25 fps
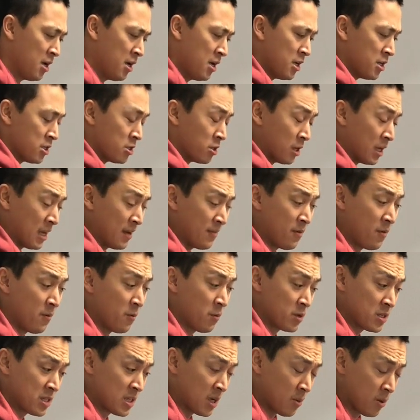So even
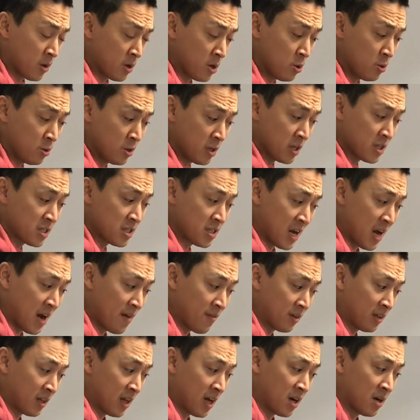with someone who doesn't have
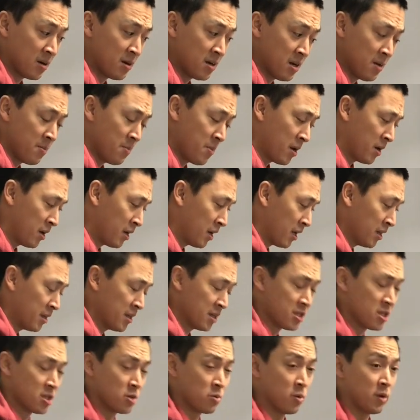a lot of knee bending, and
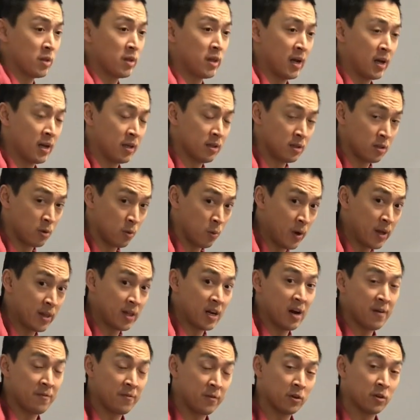this is one that, the way that
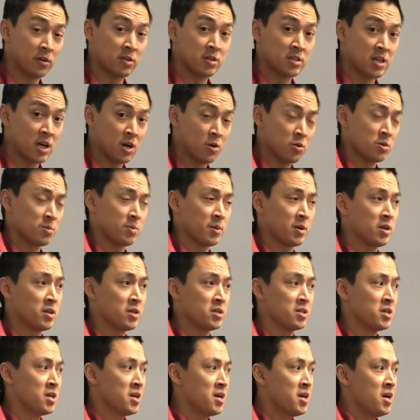I figured this out was
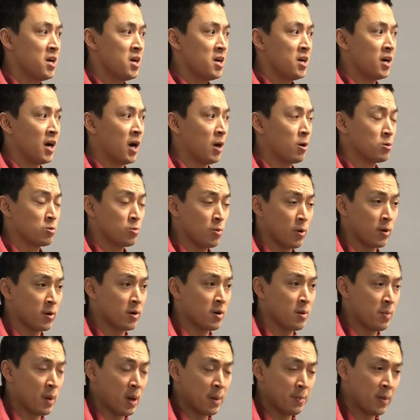because I was woken
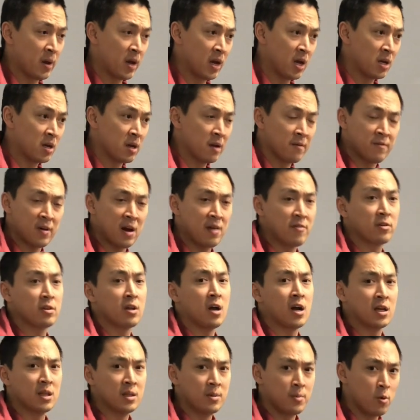up by pain at 5
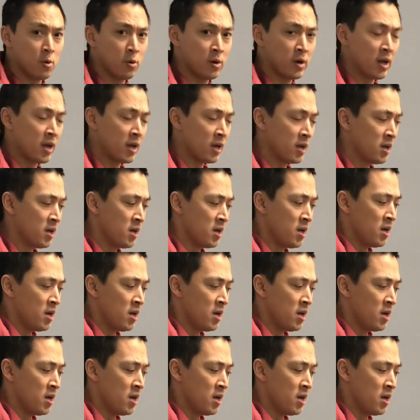o'clock in the morning.